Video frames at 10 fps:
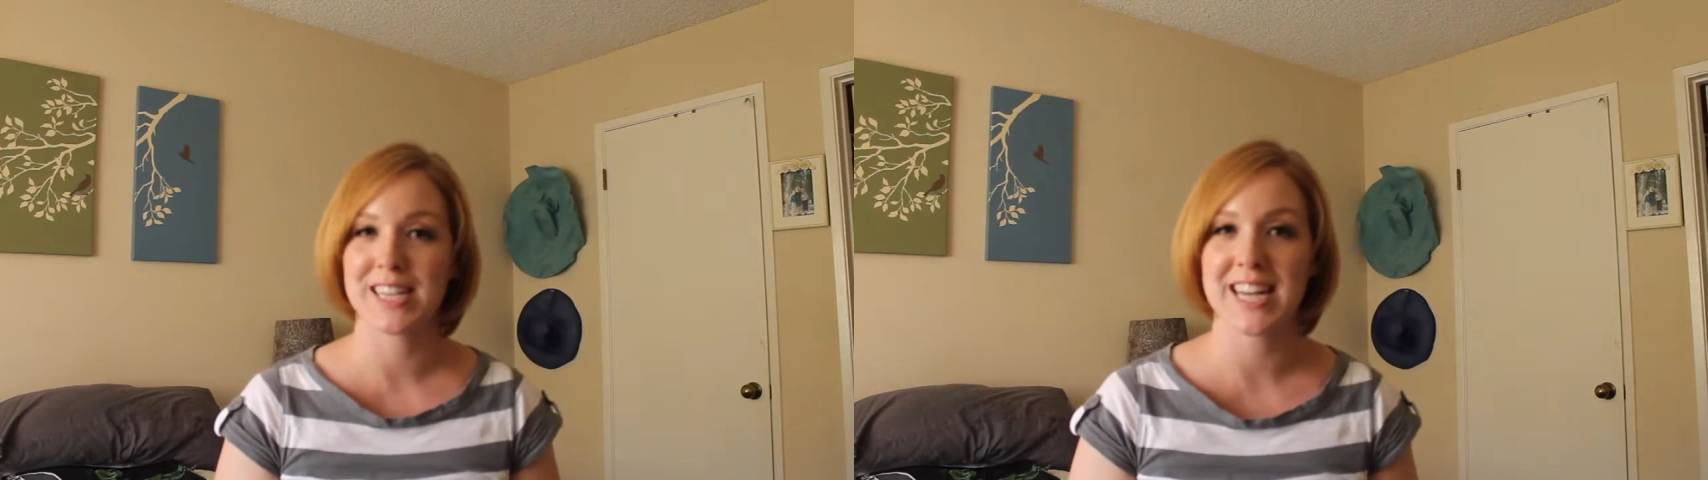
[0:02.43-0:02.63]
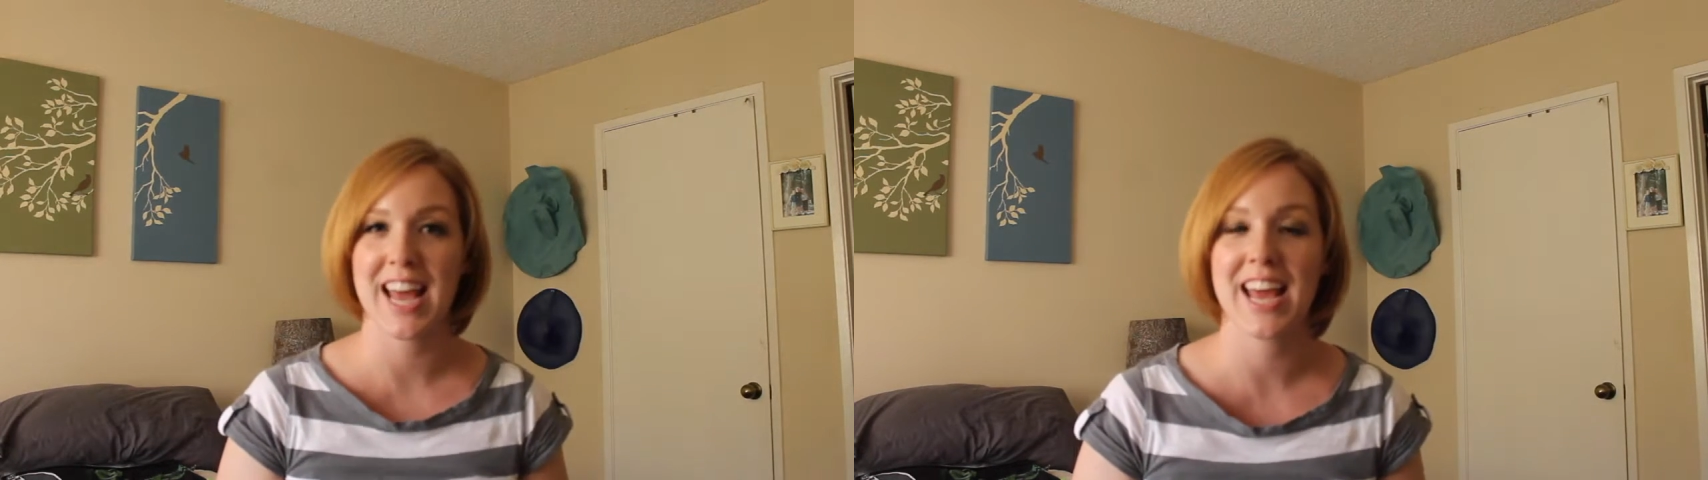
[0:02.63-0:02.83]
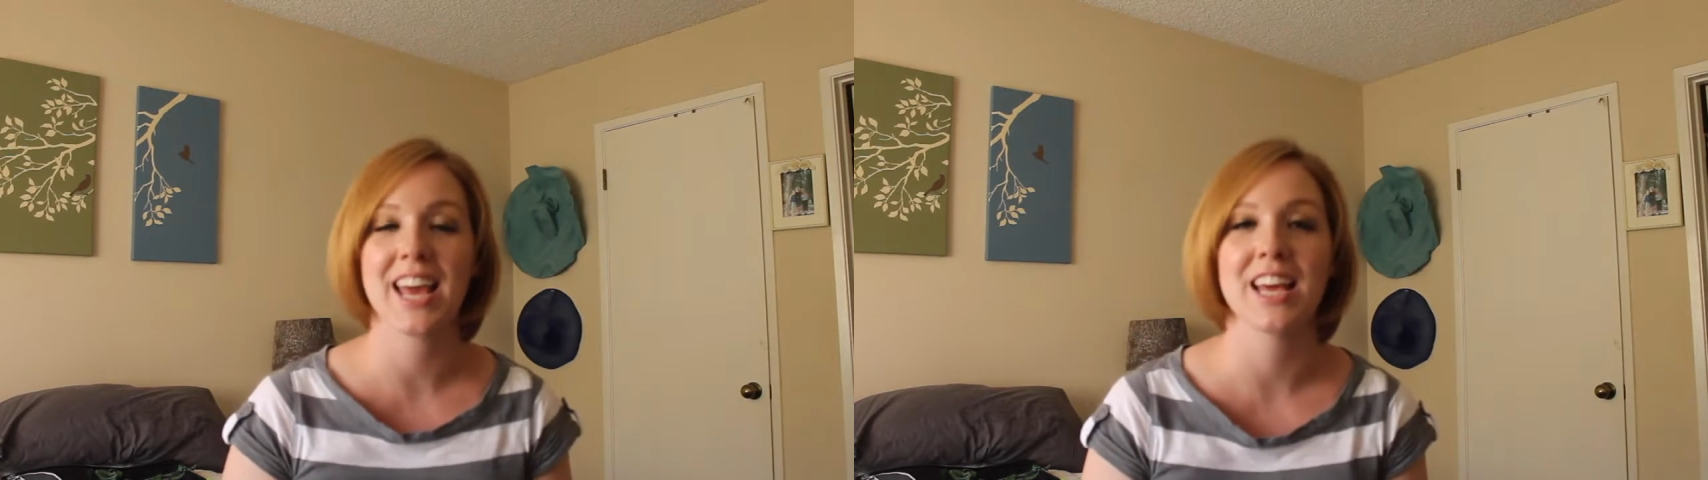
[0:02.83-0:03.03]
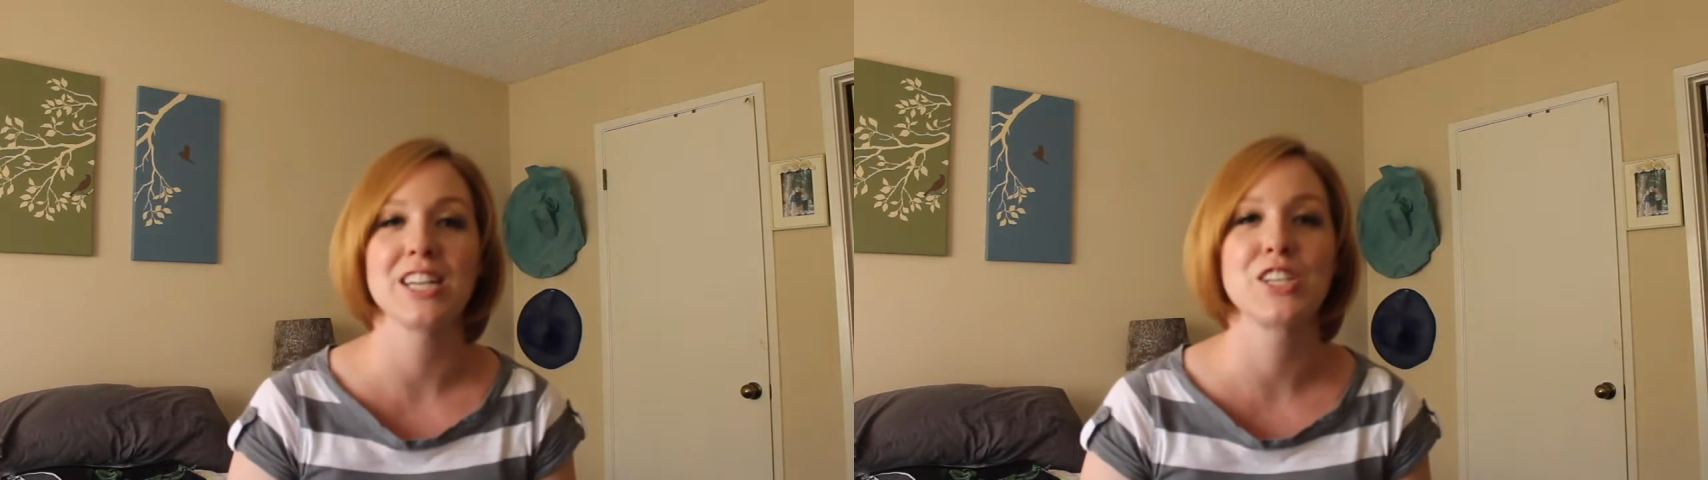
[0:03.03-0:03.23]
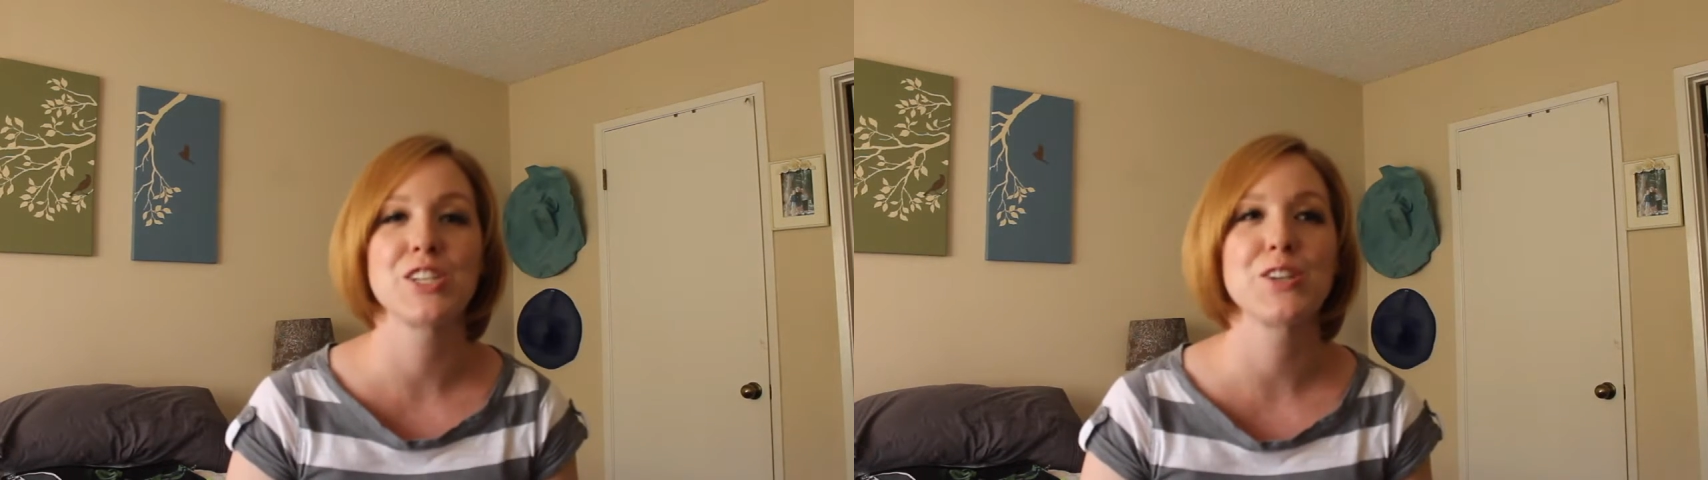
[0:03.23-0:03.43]
today
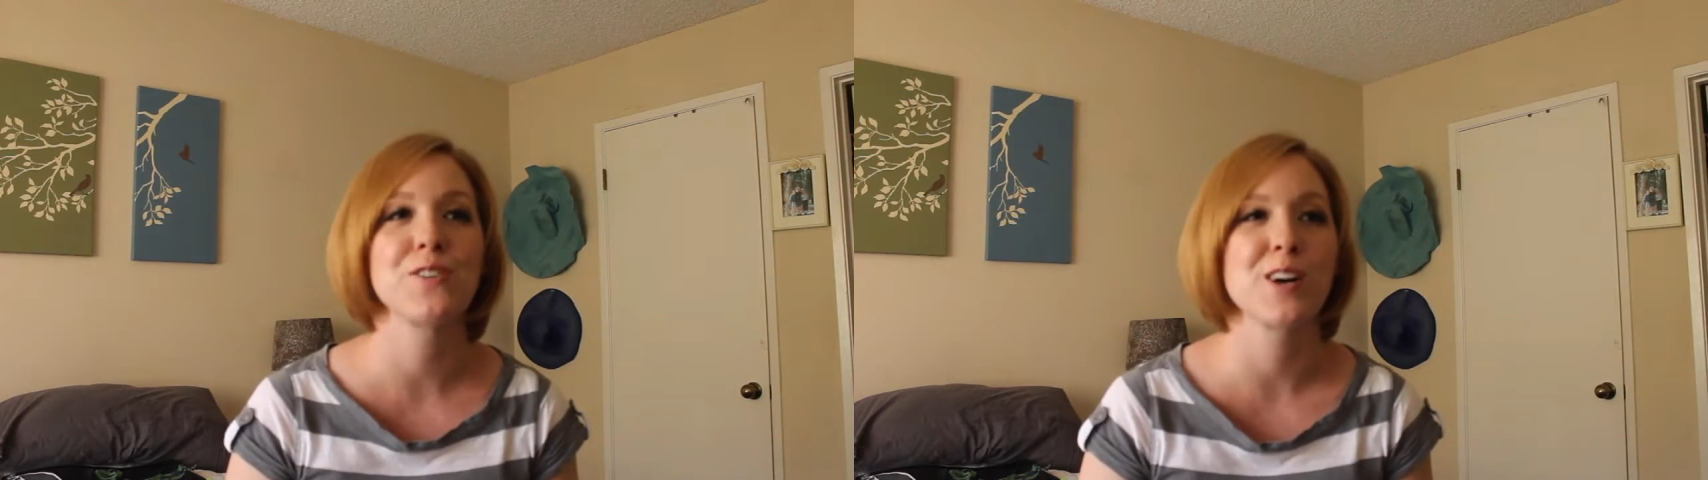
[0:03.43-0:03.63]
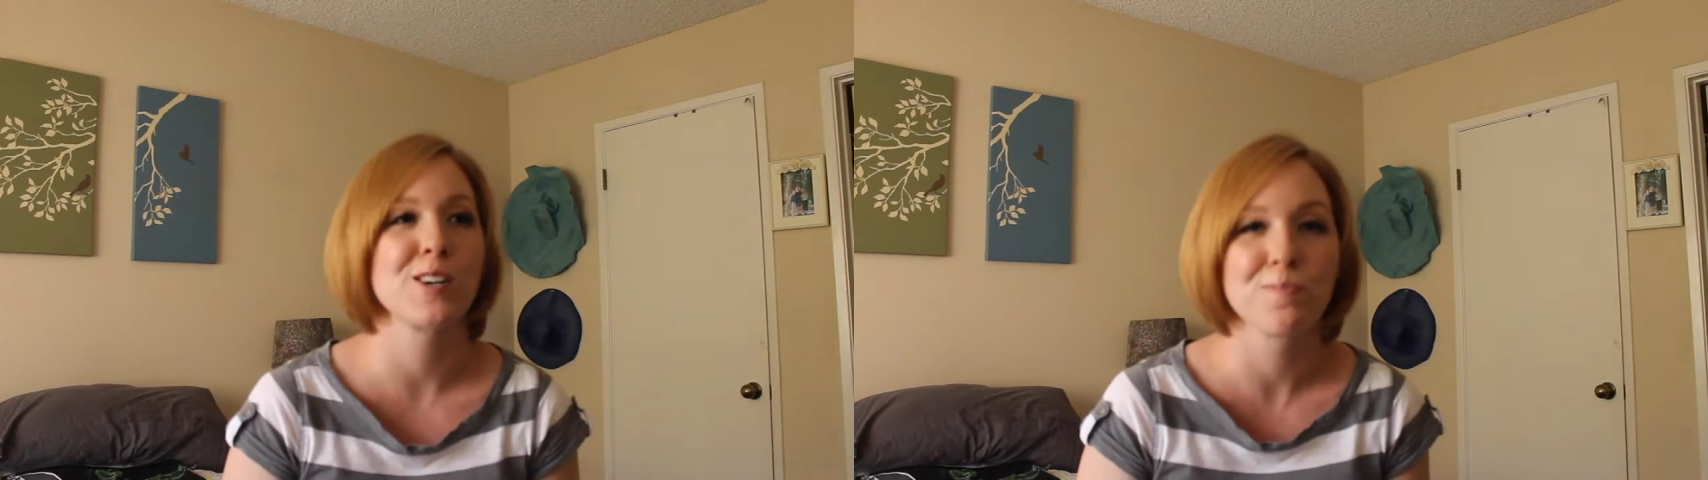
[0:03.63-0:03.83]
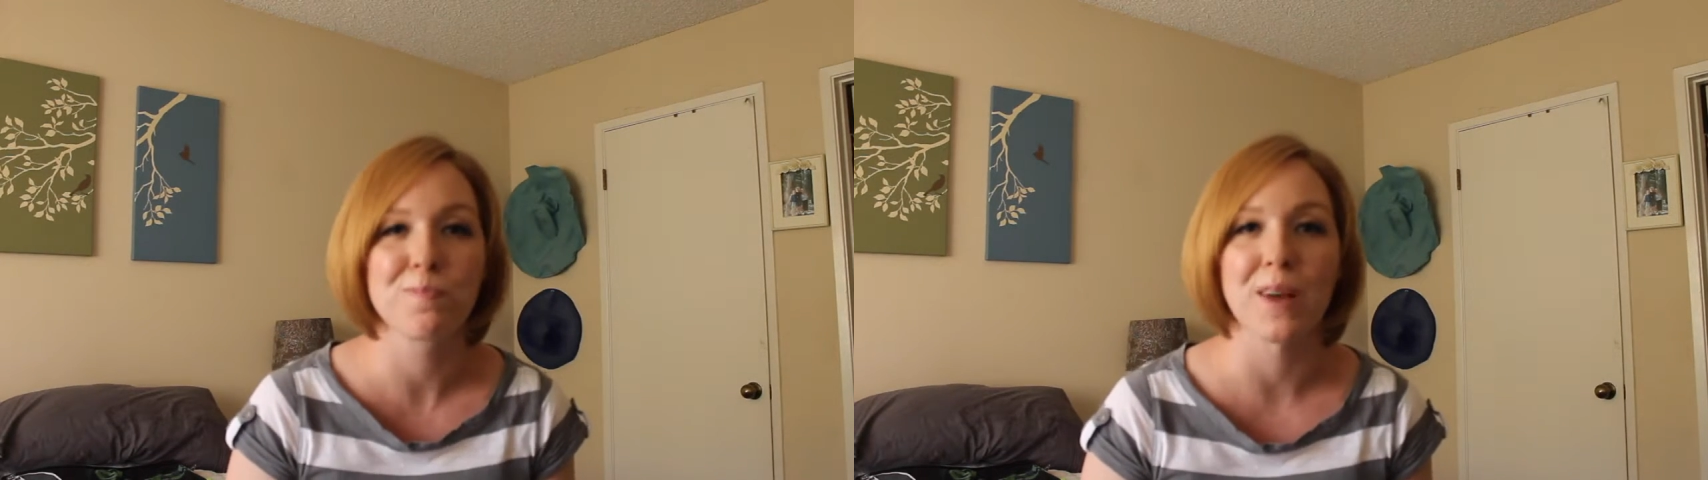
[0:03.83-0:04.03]
and do a